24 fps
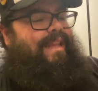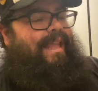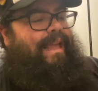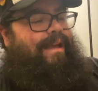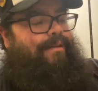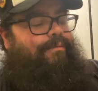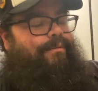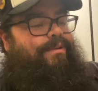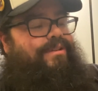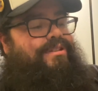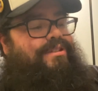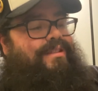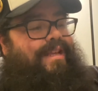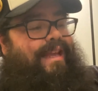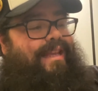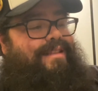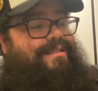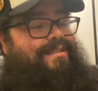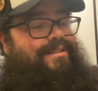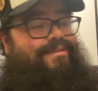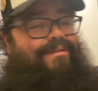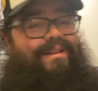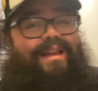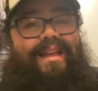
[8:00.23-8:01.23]
wish I
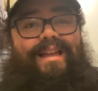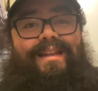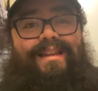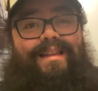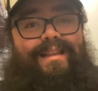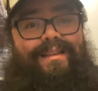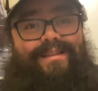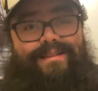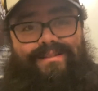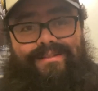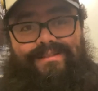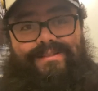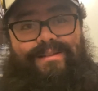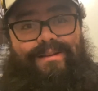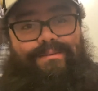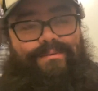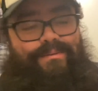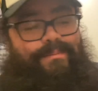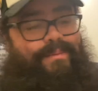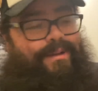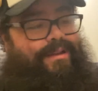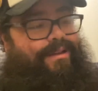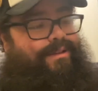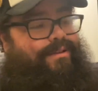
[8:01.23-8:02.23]
still had it, because that
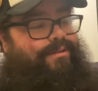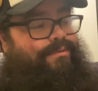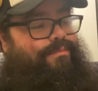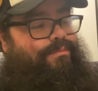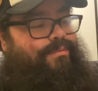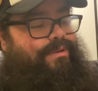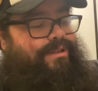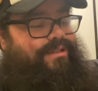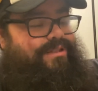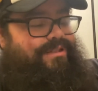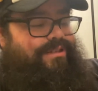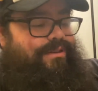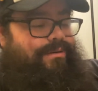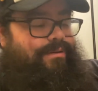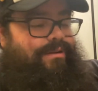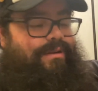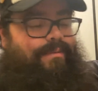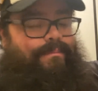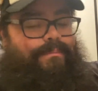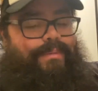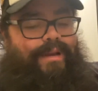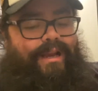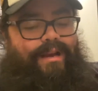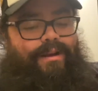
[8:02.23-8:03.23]
would be a good one to
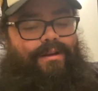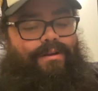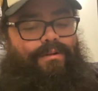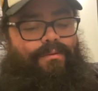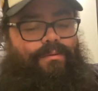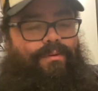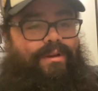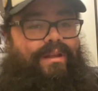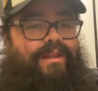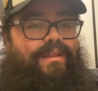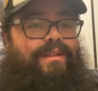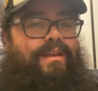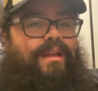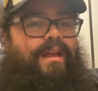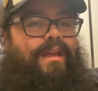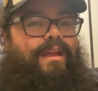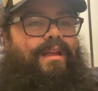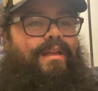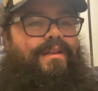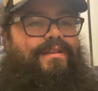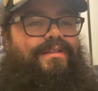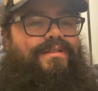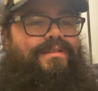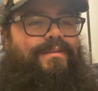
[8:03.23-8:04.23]
compare it with.
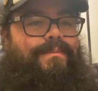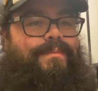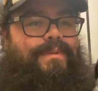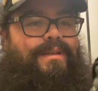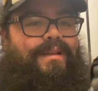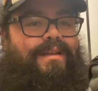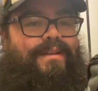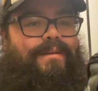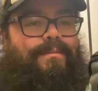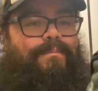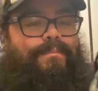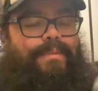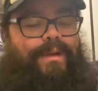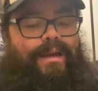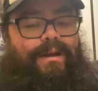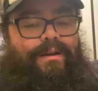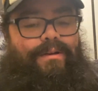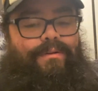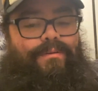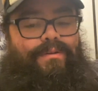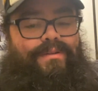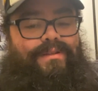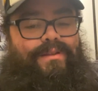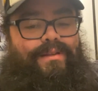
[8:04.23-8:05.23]
So I'm going to compare
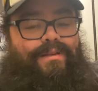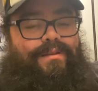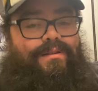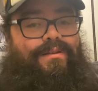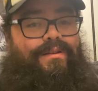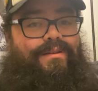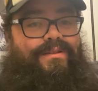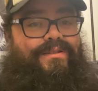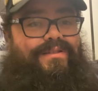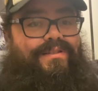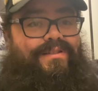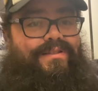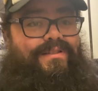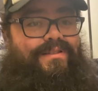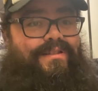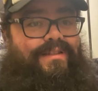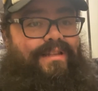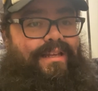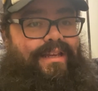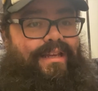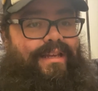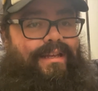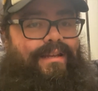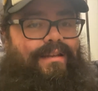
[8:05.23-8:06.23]
it with the closest
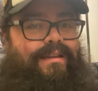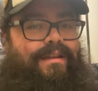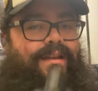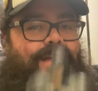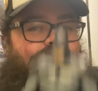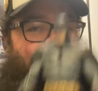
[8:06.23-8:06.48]
thing,